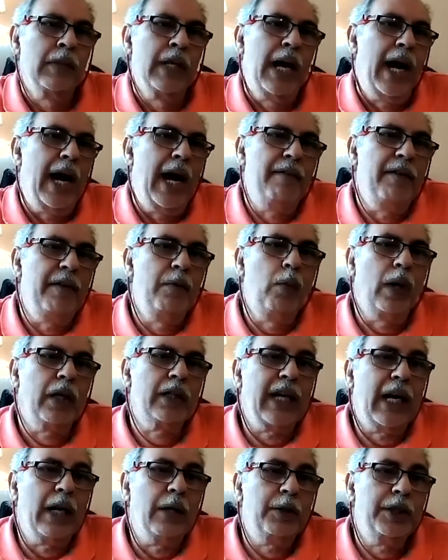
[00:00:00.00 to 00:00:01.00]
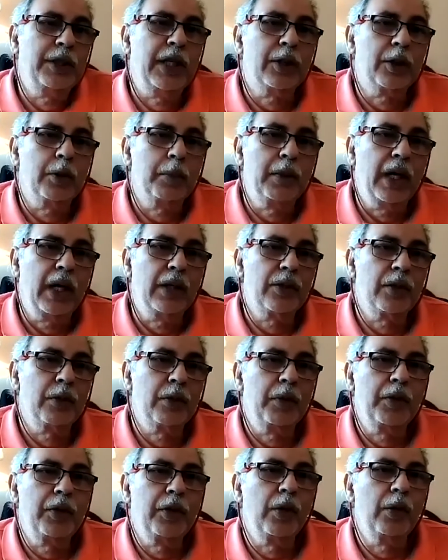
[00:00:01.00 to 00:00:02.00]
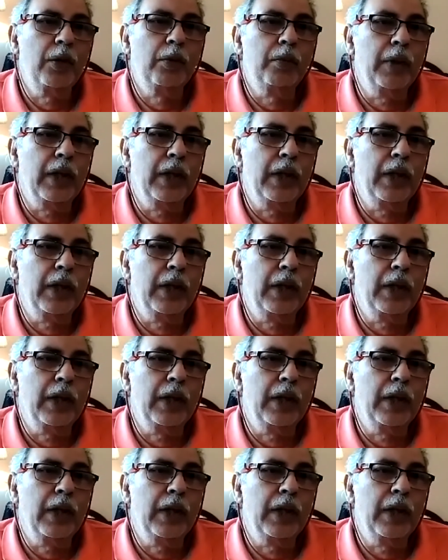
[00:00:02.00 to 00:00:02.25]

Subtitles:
I haven't worked out yet, to be honest with you.